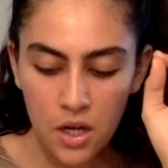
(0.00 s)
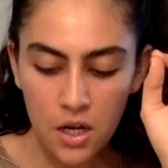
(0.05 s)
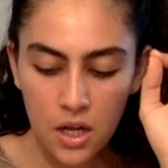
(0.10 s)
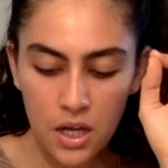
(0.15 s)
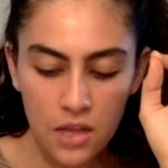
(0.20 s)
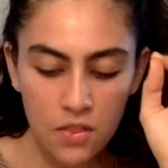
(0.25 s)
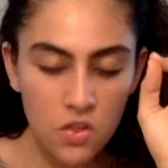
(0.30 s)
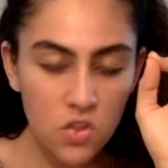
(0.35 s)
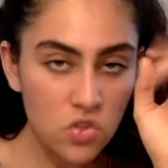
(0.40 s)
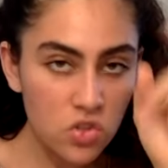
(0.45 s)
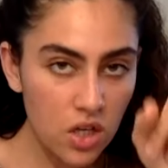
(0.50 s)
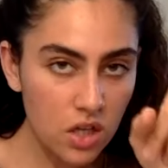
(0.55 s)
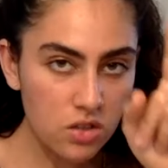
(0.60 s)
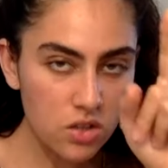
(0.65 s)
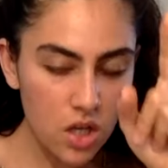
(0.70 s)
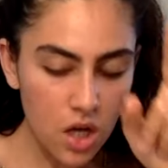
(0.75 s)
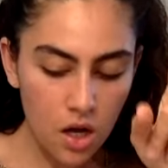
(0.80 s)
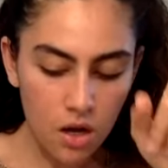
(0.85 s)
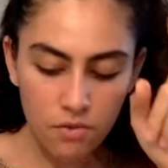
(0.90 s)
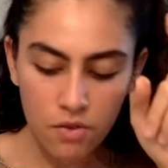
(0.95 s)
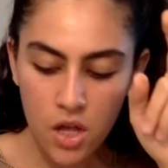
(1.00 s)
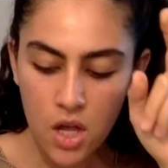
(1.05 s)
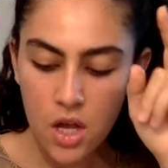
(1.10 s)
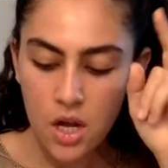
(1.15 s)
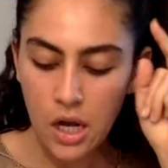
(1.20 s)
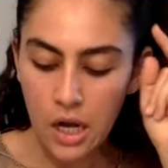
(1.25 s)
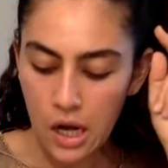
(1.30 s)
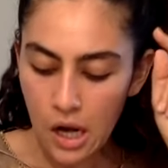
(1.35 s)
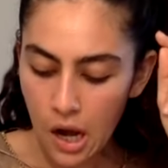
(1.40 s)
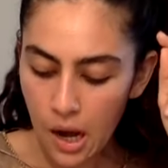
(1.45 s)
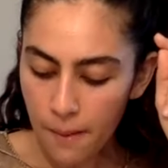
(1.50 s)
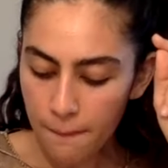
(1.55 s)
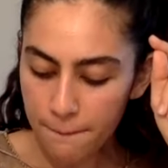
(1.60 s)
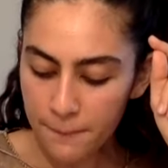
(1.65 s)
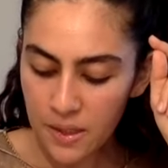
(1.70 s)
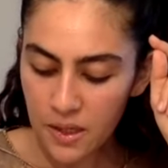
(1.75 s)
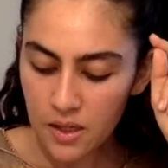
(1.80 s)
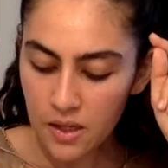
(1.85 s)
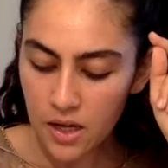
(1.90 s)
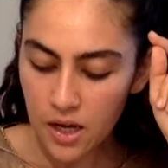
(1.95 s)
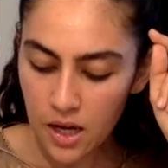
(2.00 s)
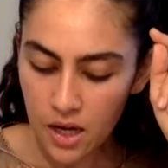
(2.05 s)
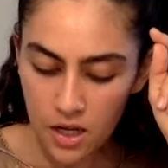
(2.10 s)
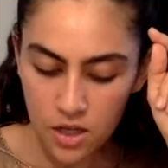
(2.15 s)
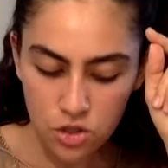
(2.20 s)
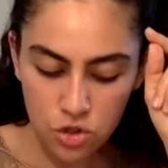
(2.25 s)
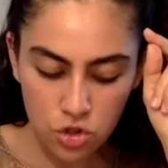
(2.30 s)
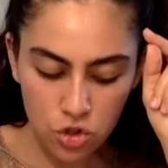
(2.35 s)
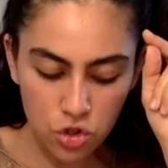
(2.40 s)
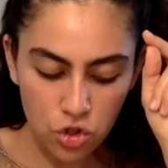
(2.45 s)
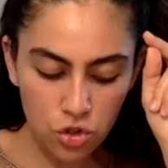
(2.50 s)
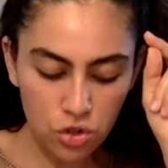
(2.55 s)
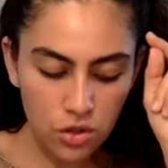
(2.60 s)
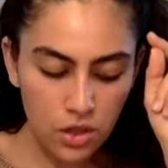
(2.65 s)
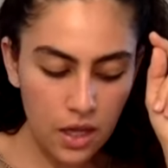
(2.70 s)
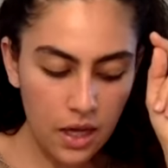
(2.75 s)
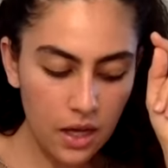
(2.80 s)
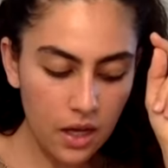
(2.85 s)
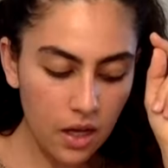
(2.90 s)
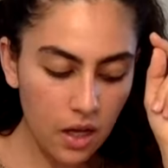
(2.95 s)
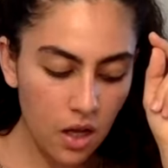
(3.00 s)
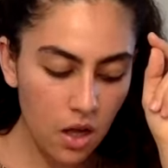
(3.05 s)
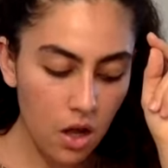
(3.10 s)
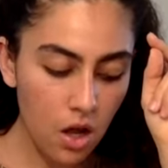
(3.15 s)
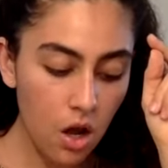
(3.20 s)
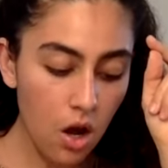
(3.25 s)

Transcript: in the sense of not because you're like,